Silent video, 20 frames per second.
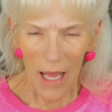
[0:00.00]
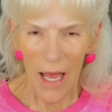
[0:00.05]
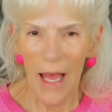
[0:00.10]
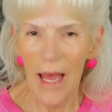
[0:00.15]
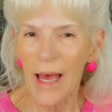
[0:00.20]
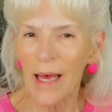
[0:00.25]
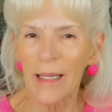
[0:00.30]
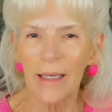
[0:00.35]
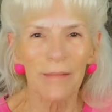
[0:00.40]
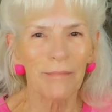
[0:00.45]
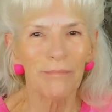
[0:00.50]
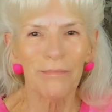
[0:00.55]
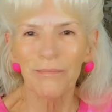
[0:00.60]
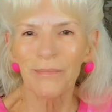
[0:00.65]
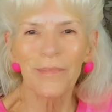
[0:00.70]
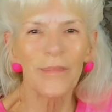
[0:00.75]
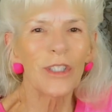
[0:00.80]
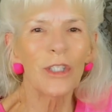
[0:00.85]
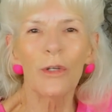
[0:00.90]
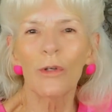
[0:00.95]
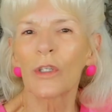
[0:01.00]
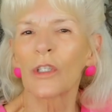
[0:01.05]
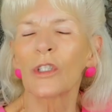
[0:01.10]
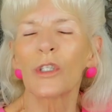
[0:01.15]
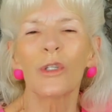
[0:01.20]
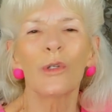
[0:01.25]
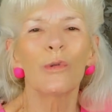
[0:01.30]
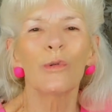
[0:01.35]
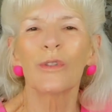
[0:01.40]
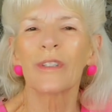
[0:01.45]
and you could
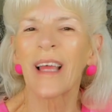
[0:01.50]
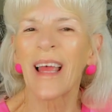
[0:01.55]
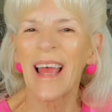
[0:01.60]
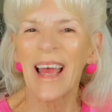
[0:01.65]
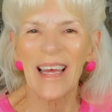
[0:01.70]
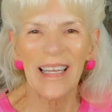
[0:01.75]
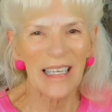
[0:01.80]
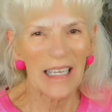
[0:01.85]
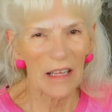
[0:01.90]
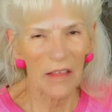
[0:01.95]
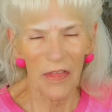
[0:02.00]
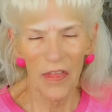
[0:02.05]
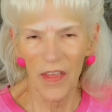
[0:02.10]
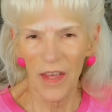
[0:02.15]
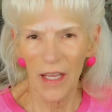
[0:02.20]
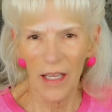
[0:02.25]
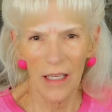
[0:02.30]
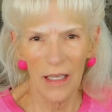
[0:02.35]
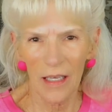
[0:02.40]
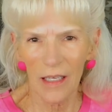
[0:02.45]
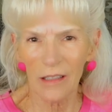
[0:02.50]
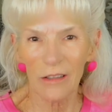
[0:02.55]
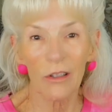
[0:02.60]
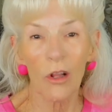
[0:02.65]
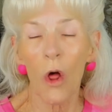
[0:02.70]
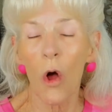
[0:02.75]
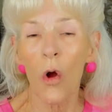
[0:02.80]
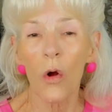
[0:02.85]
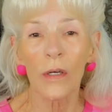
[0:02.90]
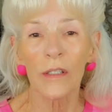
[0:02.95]
use anything as
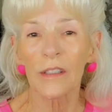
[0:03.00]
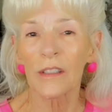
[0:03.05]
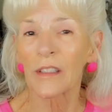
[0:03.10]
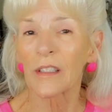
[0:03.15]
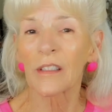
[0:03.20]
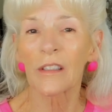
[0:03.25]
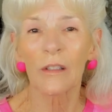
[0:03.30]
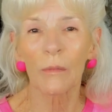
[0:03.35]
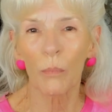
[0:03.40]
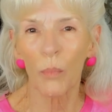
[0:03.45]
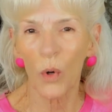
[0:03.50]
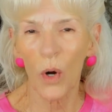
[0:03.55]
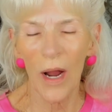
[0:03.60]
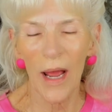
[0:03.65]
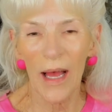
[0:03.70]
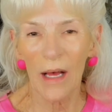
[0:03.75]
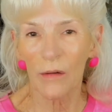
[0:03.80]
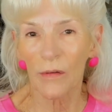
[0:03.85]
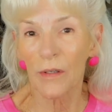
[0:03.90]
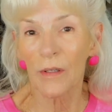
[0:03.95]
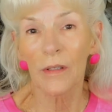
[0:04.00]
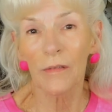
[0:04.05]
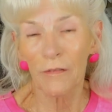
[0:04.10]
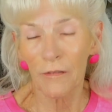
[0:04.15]
long as it's brown